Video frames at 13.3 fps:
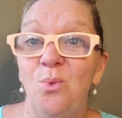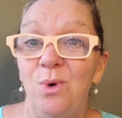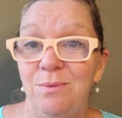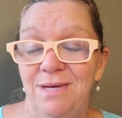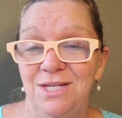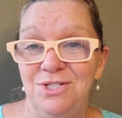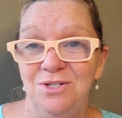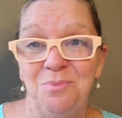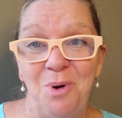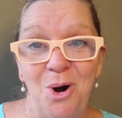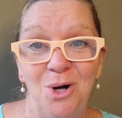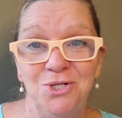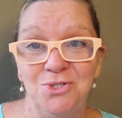we mentioned a
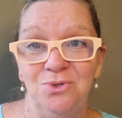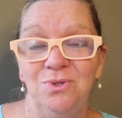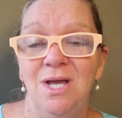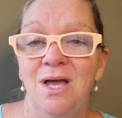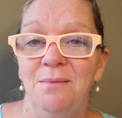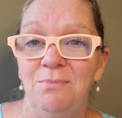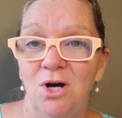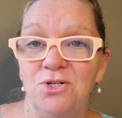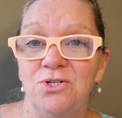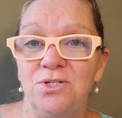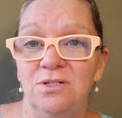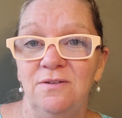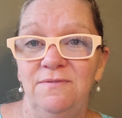partial. Partial
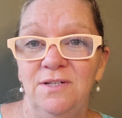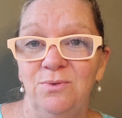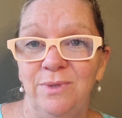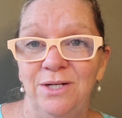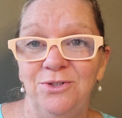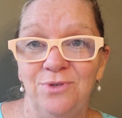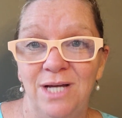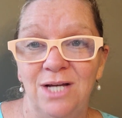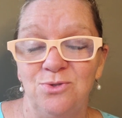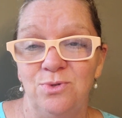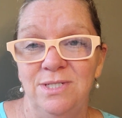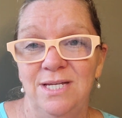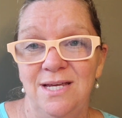is going to fit around your
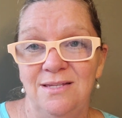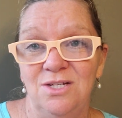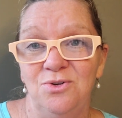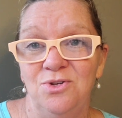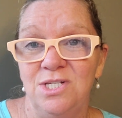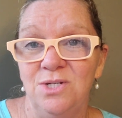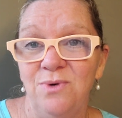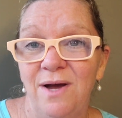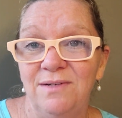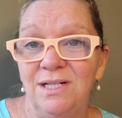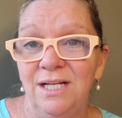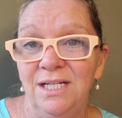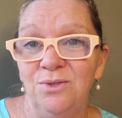natural teeth, so you still have
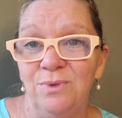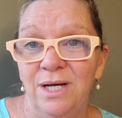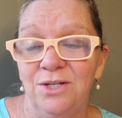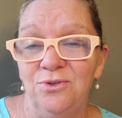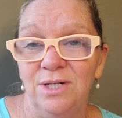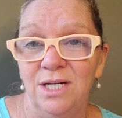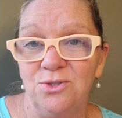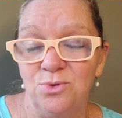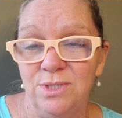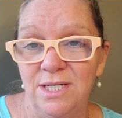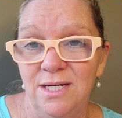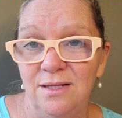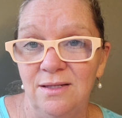to clean around your natural
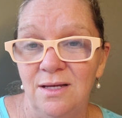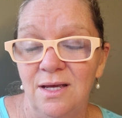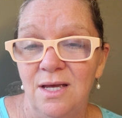teeth.